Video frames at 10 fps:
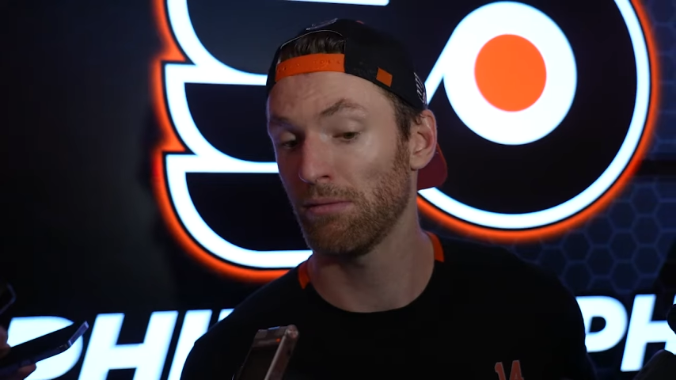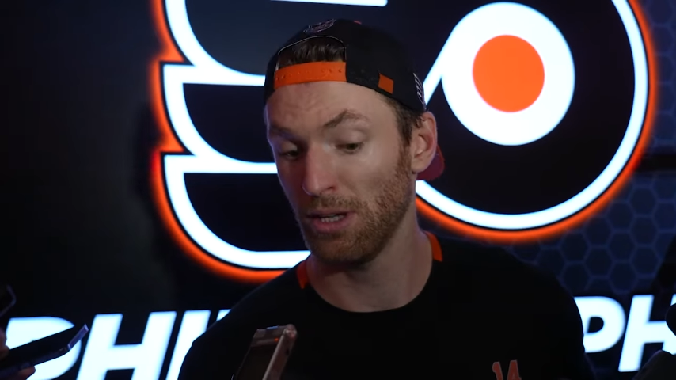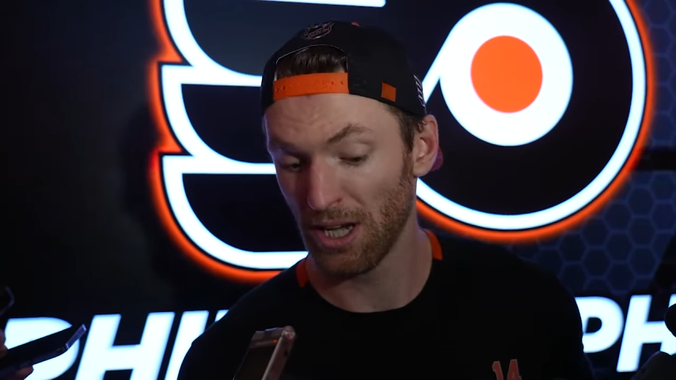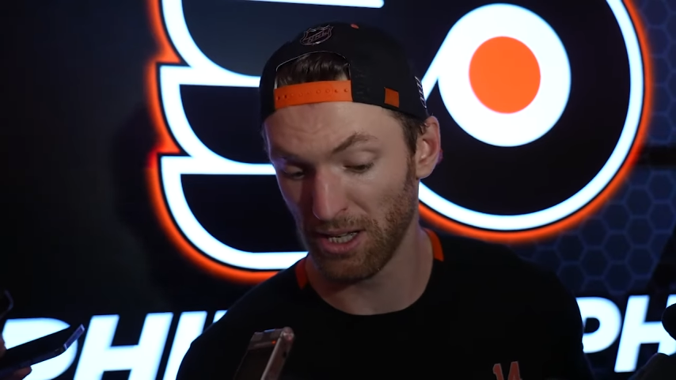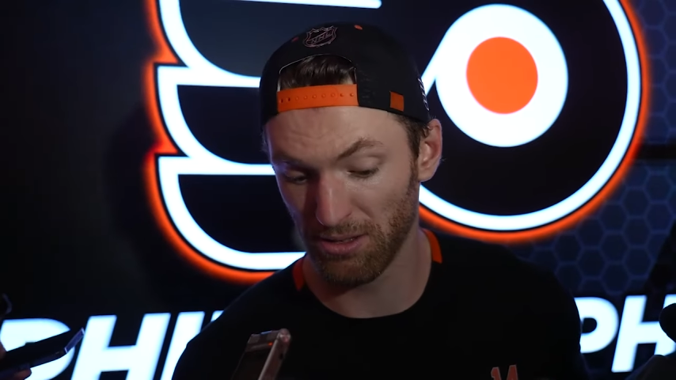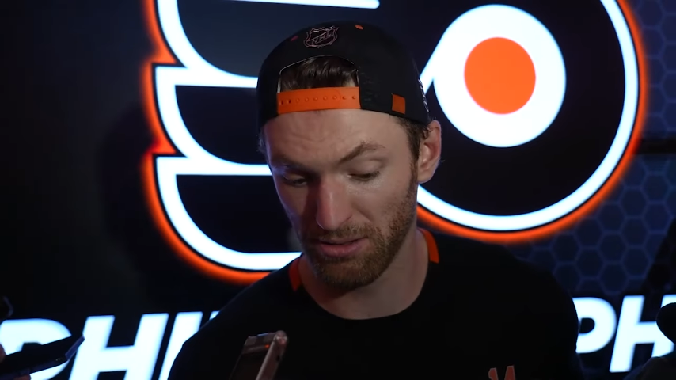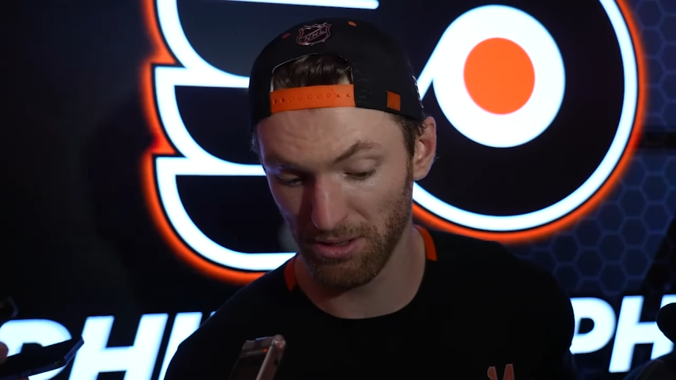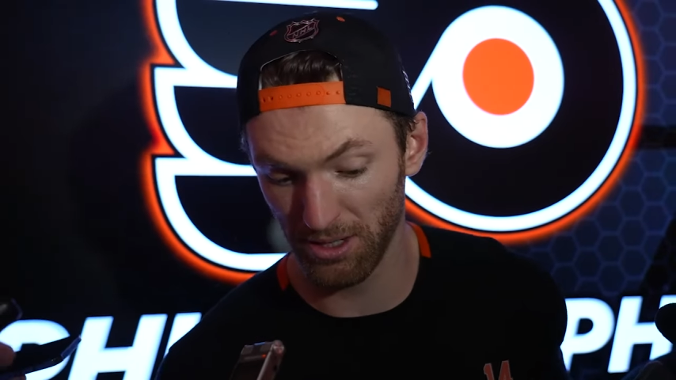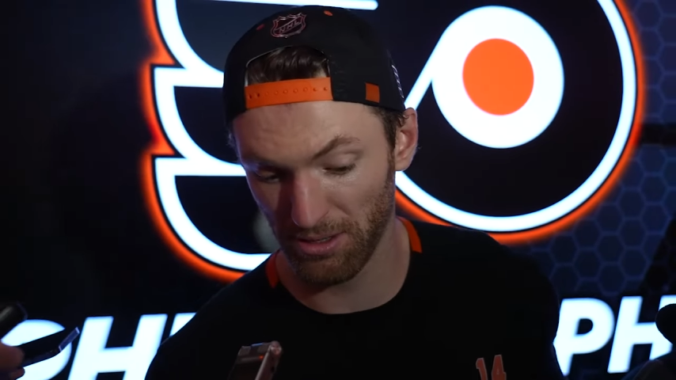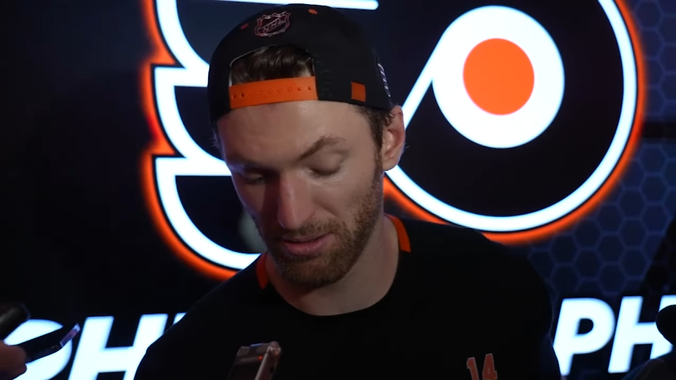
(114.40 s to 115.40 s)
Yeah,
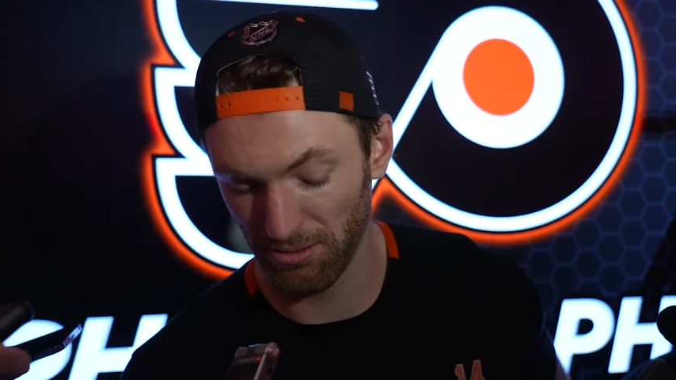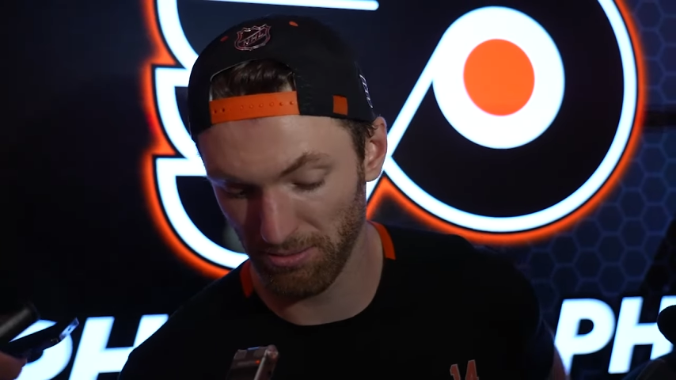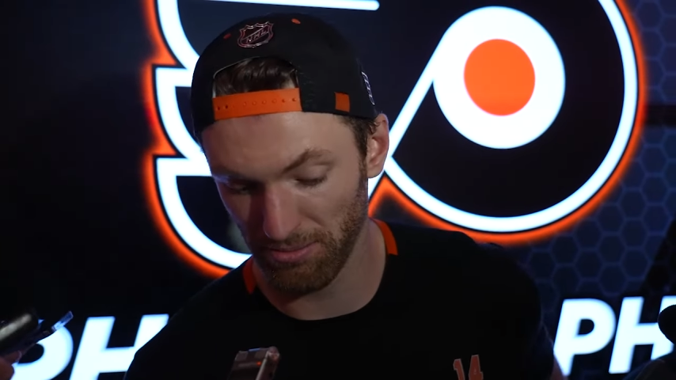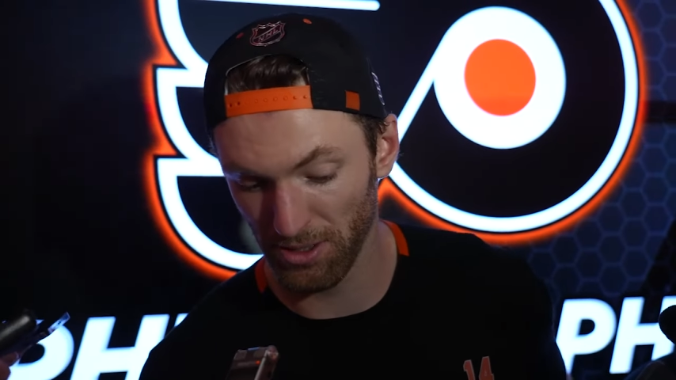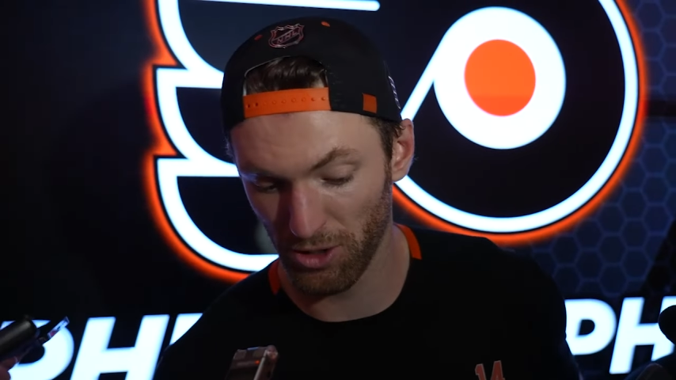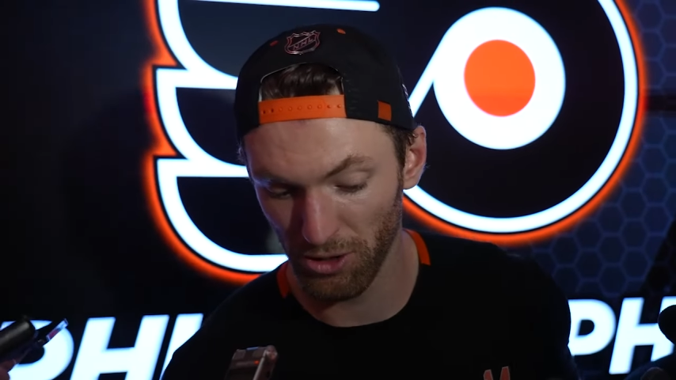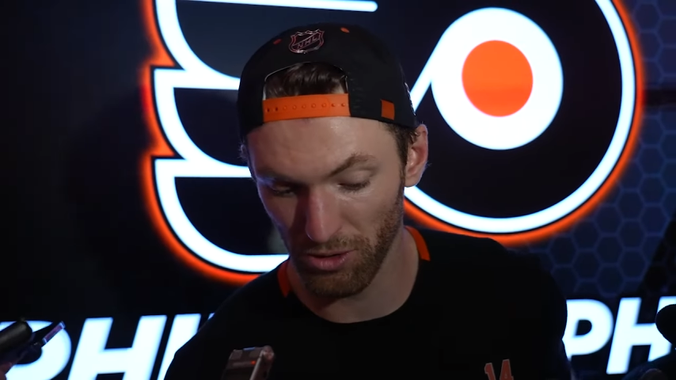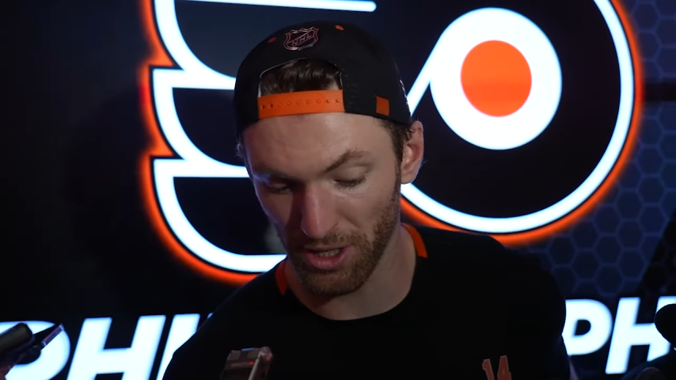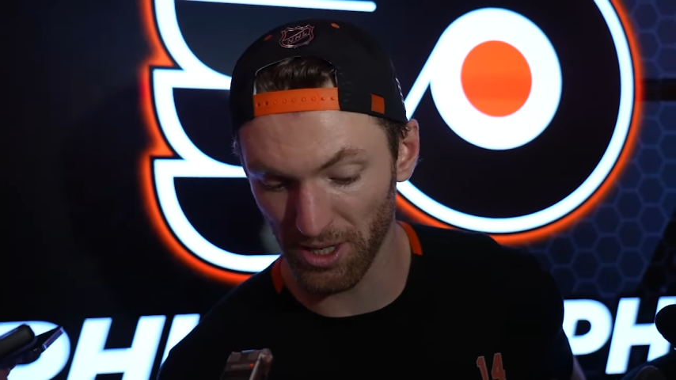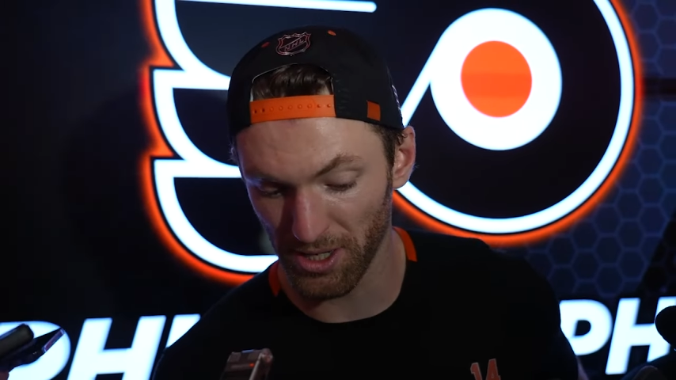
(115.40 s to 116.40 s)
it's
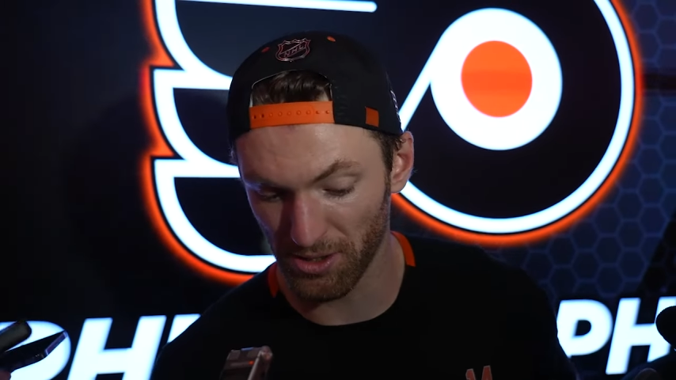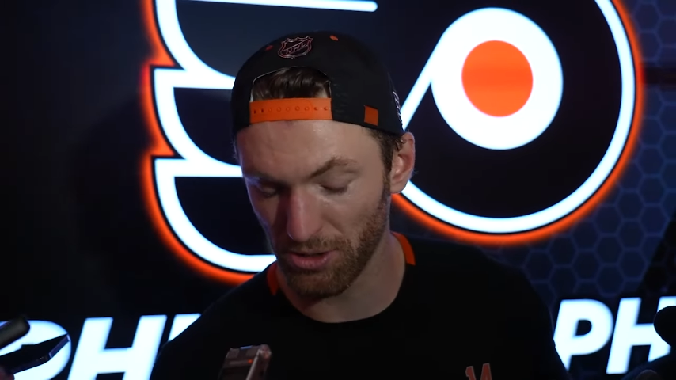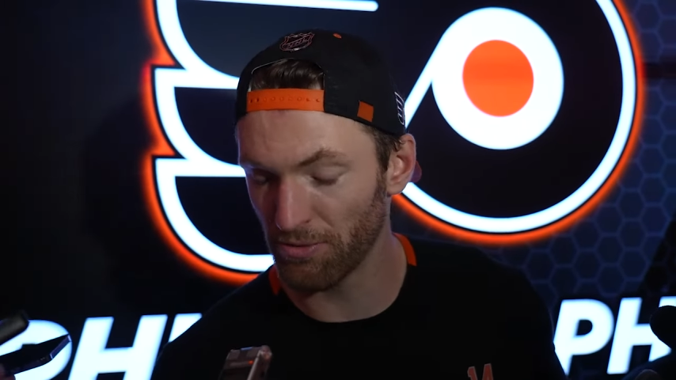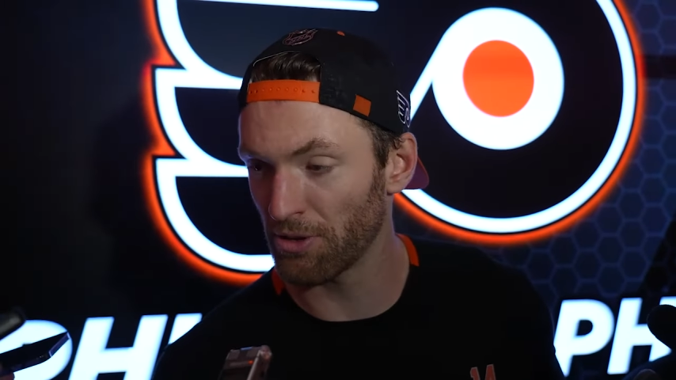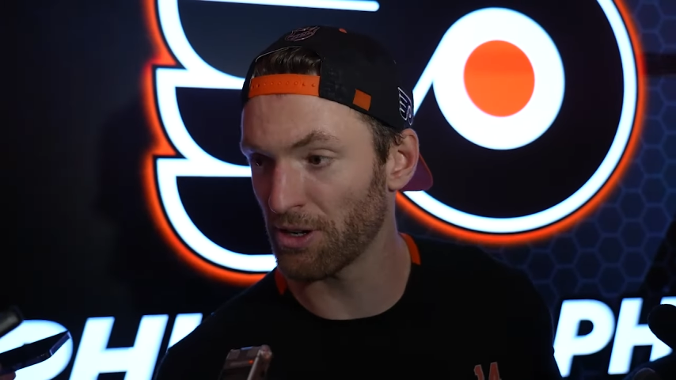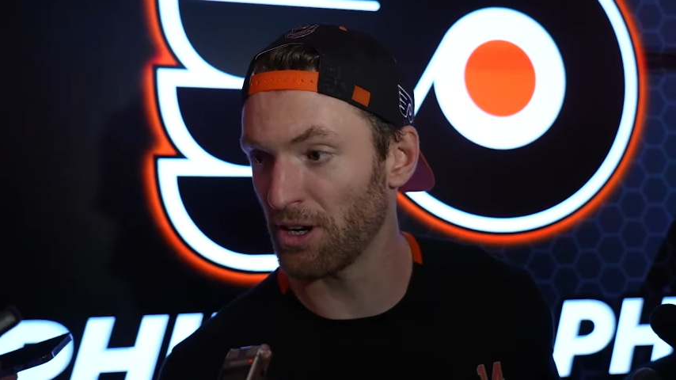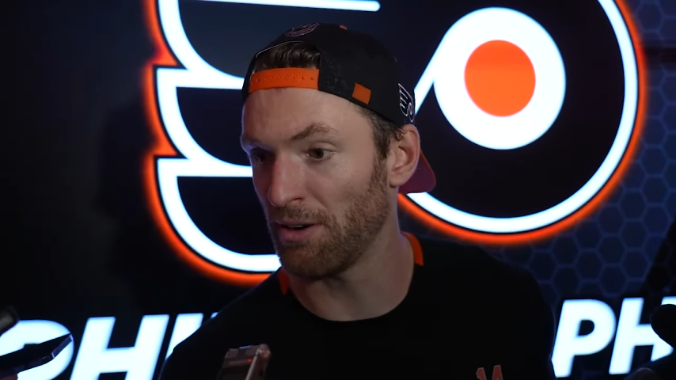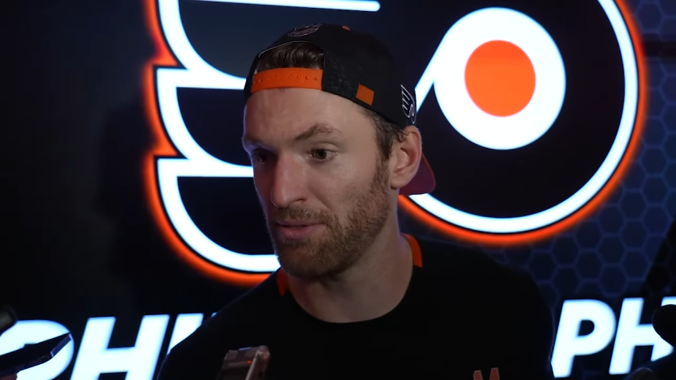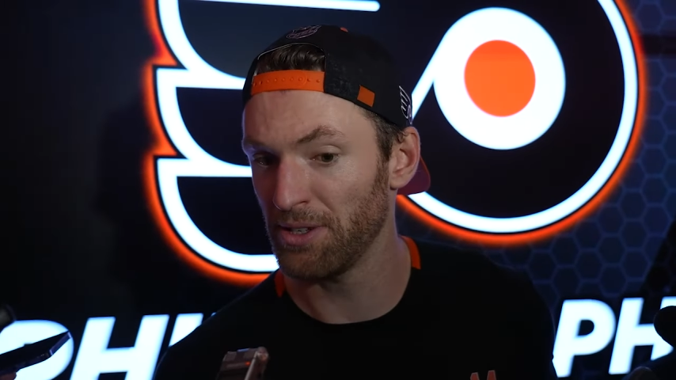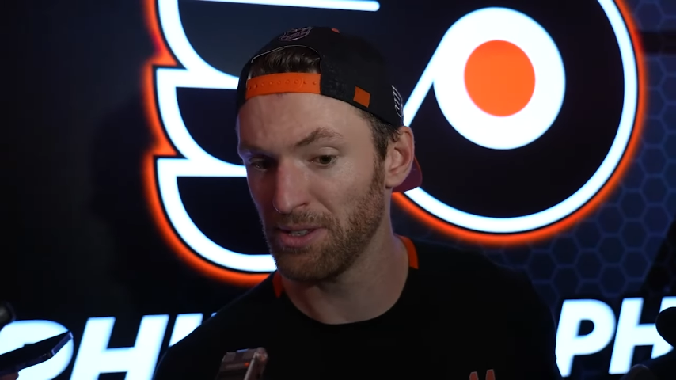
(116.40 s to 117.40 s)
huge. I think it's good for our
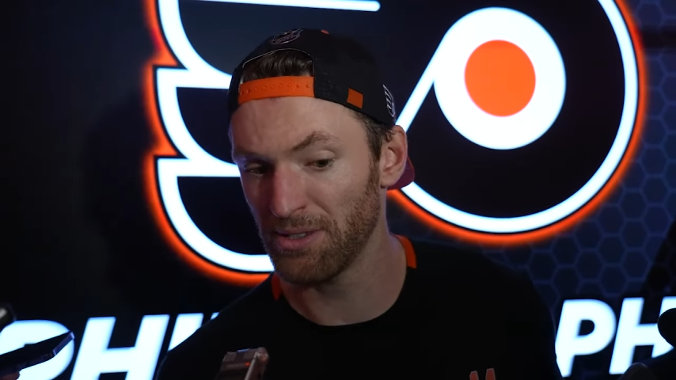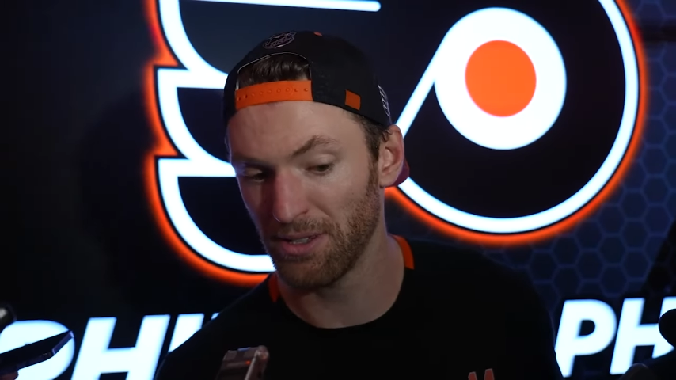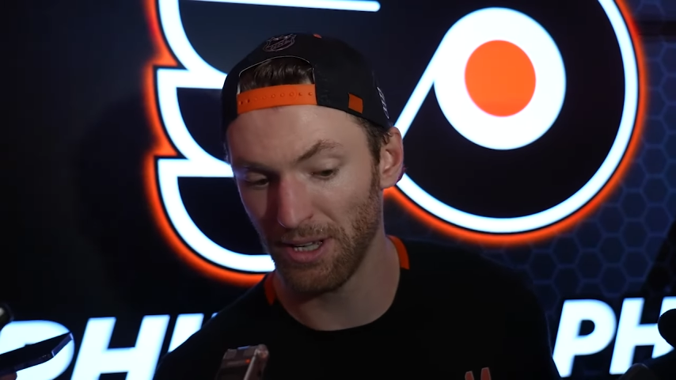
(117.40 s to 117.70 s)
confidence.